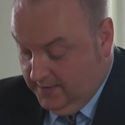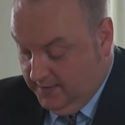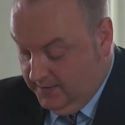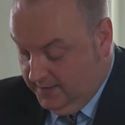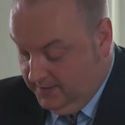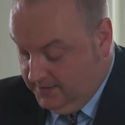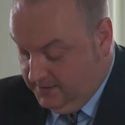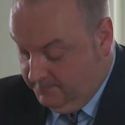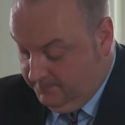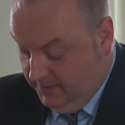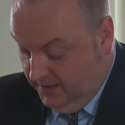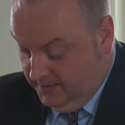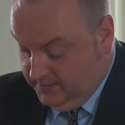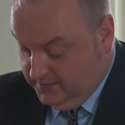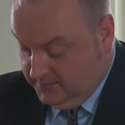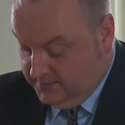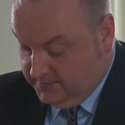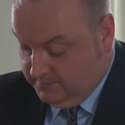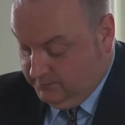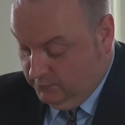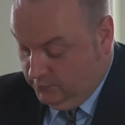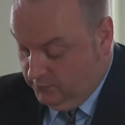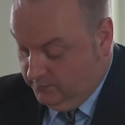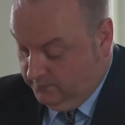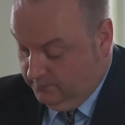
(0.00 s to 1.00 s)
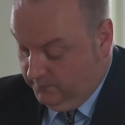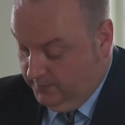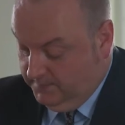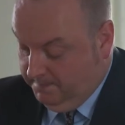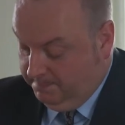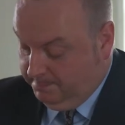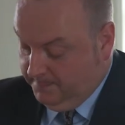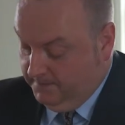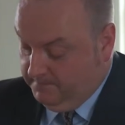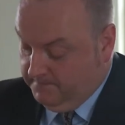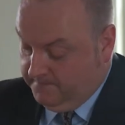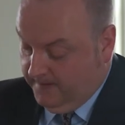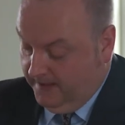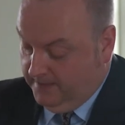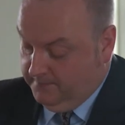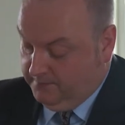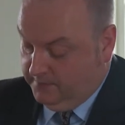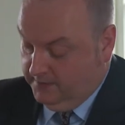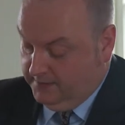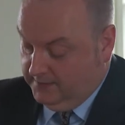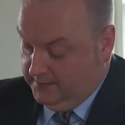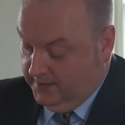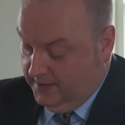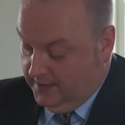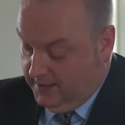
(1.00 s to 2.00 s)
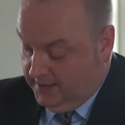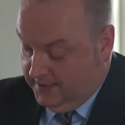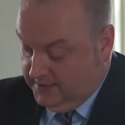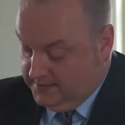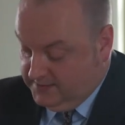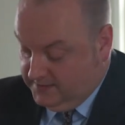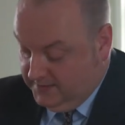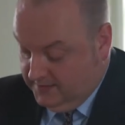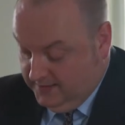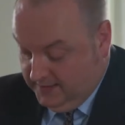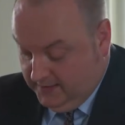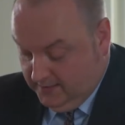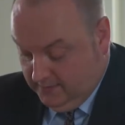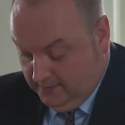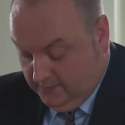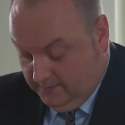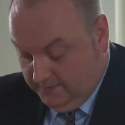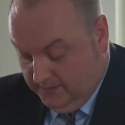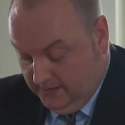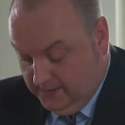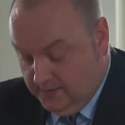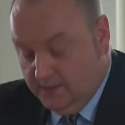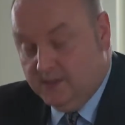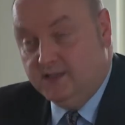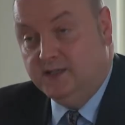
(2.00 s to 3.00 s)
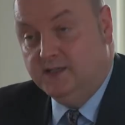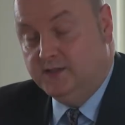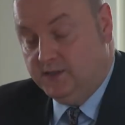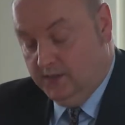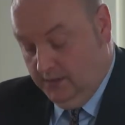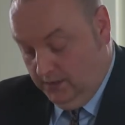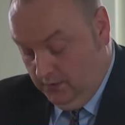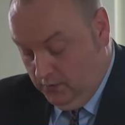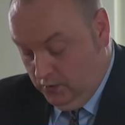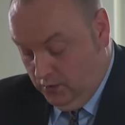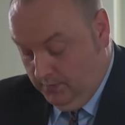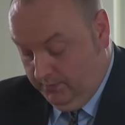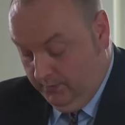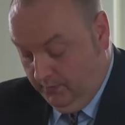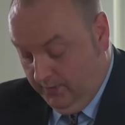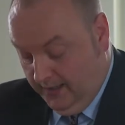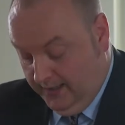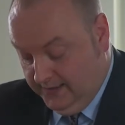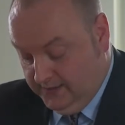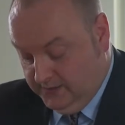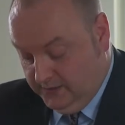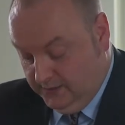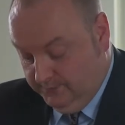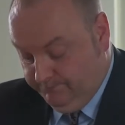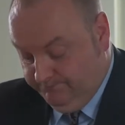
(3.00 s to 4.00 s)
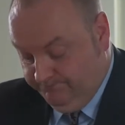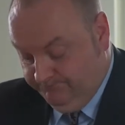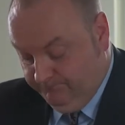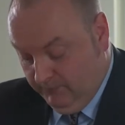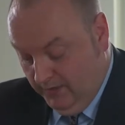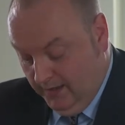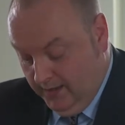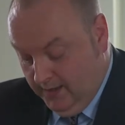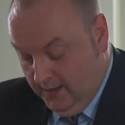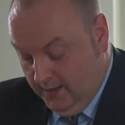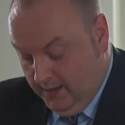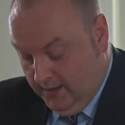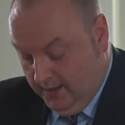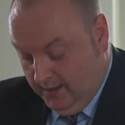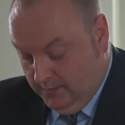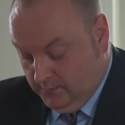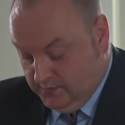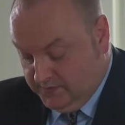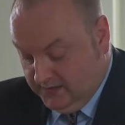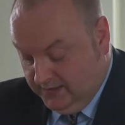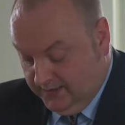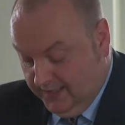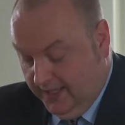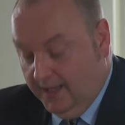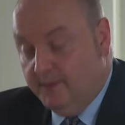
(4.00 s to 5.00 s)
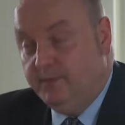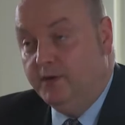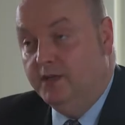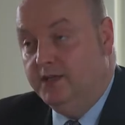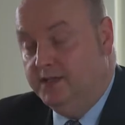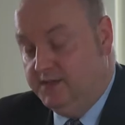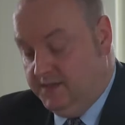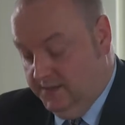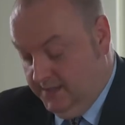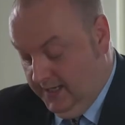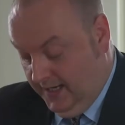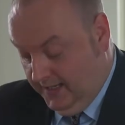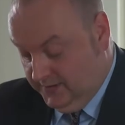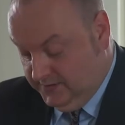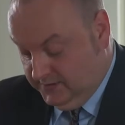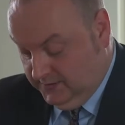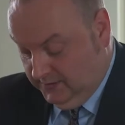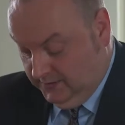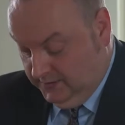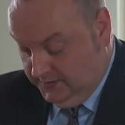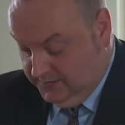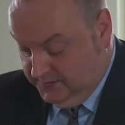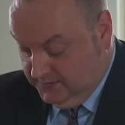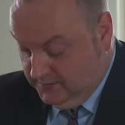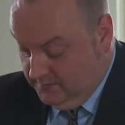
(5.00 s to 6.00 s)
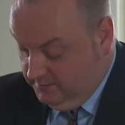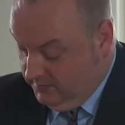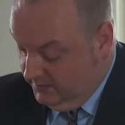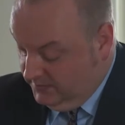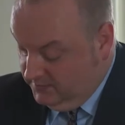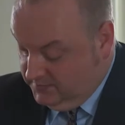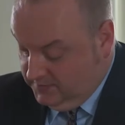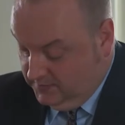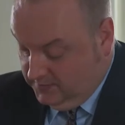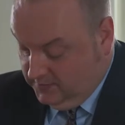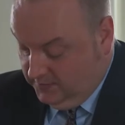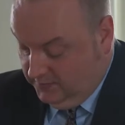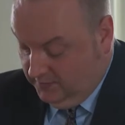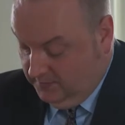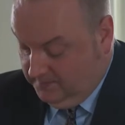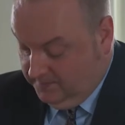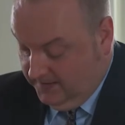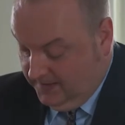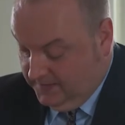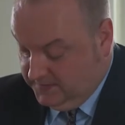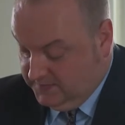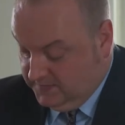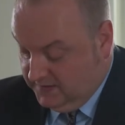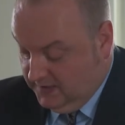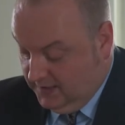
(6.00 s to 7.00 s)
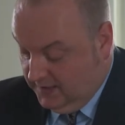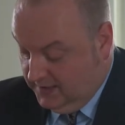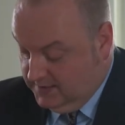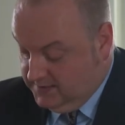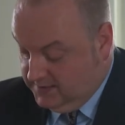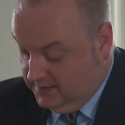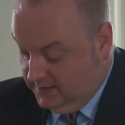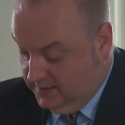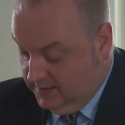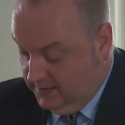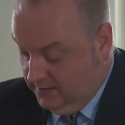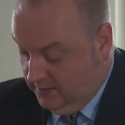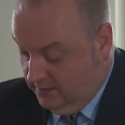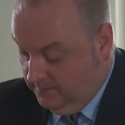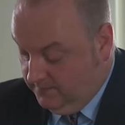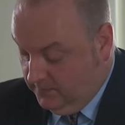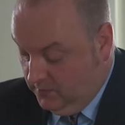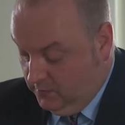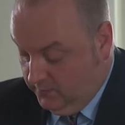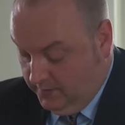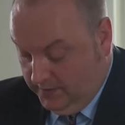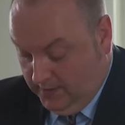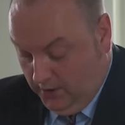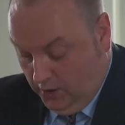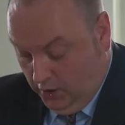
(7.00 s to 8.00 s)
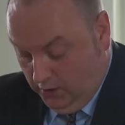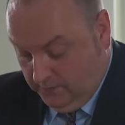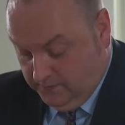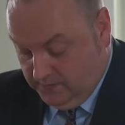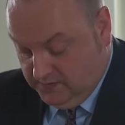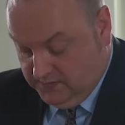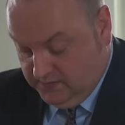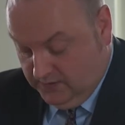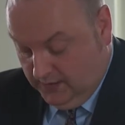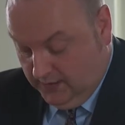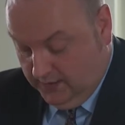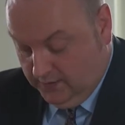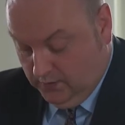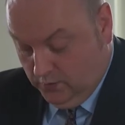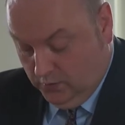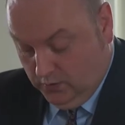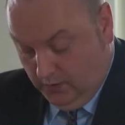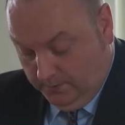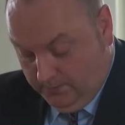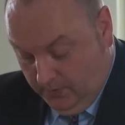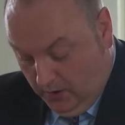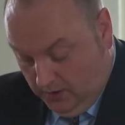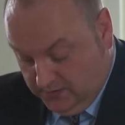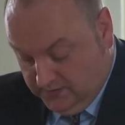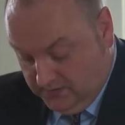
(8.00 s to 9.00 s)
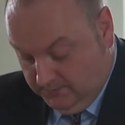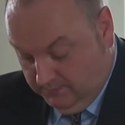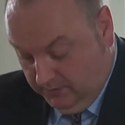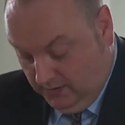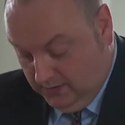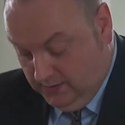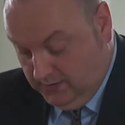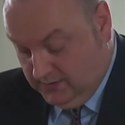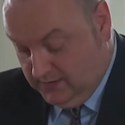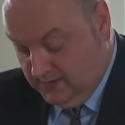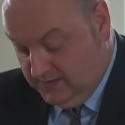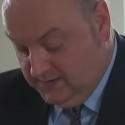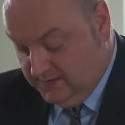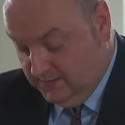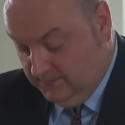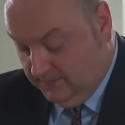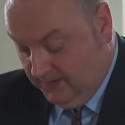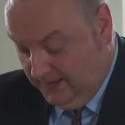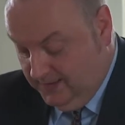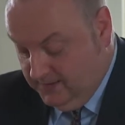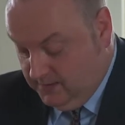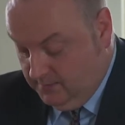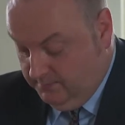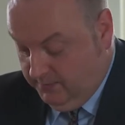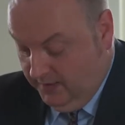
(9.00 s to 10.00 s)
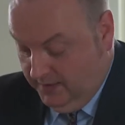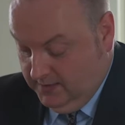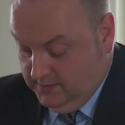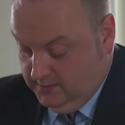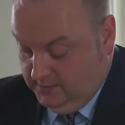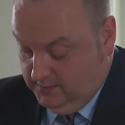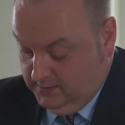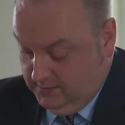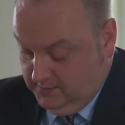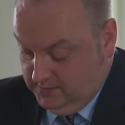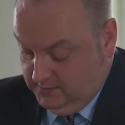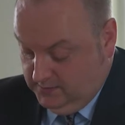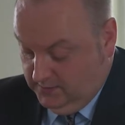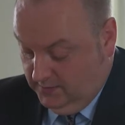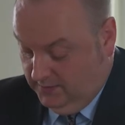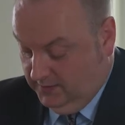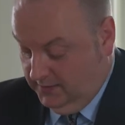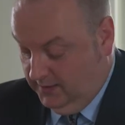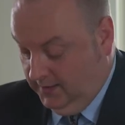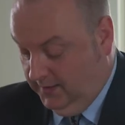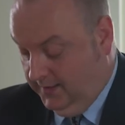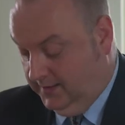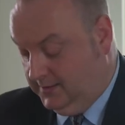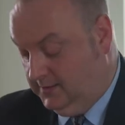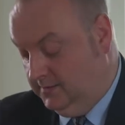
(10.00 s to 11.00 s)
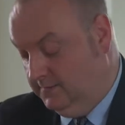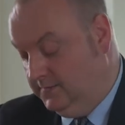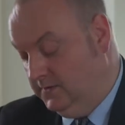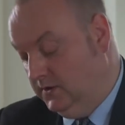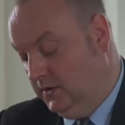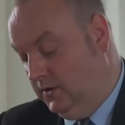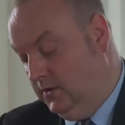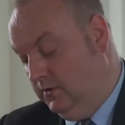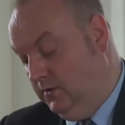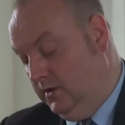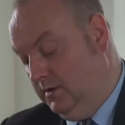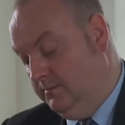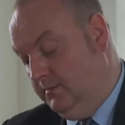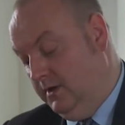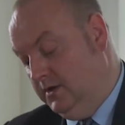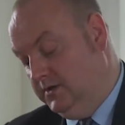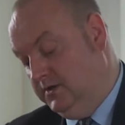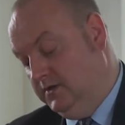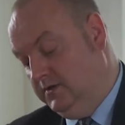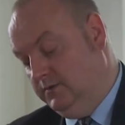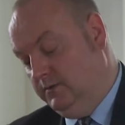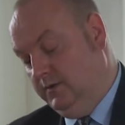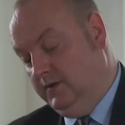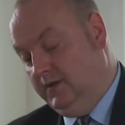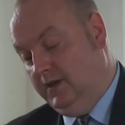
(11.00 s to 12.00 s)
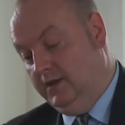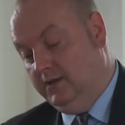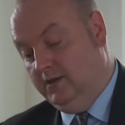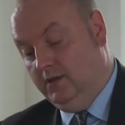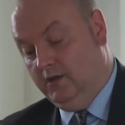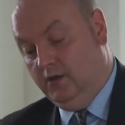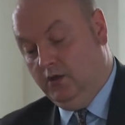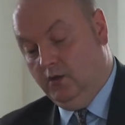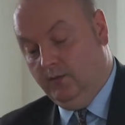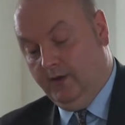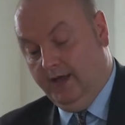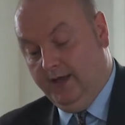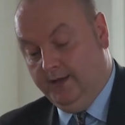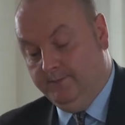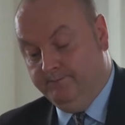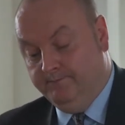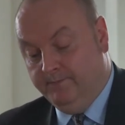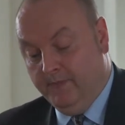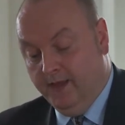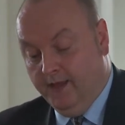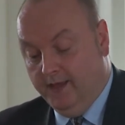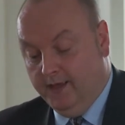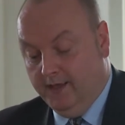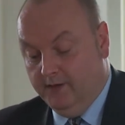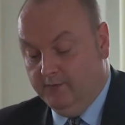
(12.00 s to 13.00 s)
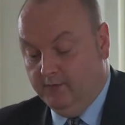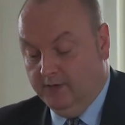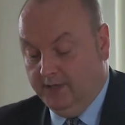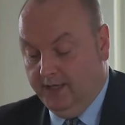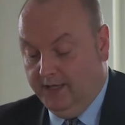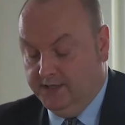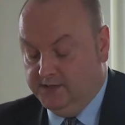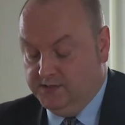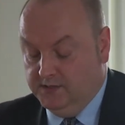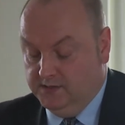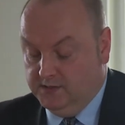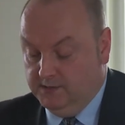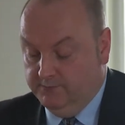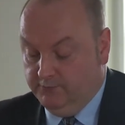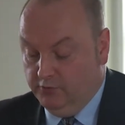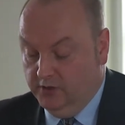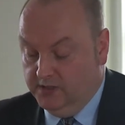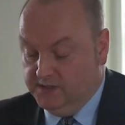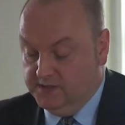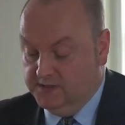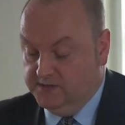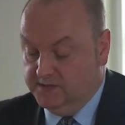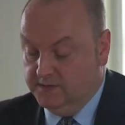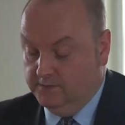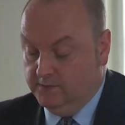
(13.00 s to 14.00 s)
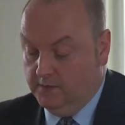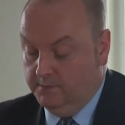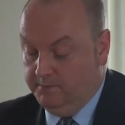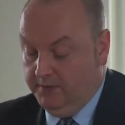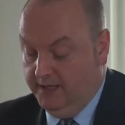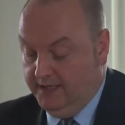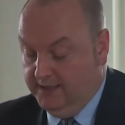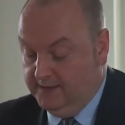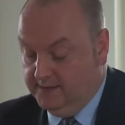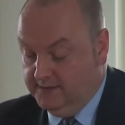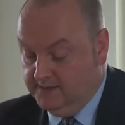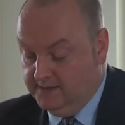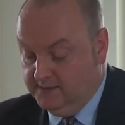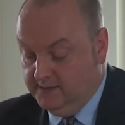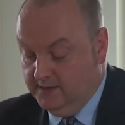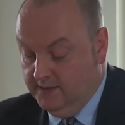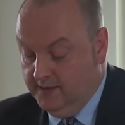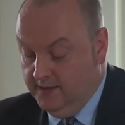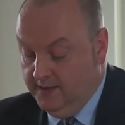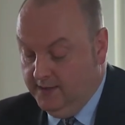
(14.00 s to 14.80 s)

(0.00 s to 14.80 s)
independence movement, favouring the idea of Indonesian incorporation. He was a Labour internationalist, but he did not advance the idea of UN oversight or the possibilities of independent Australian collective security measures within the UN in relation to breaches of the peace.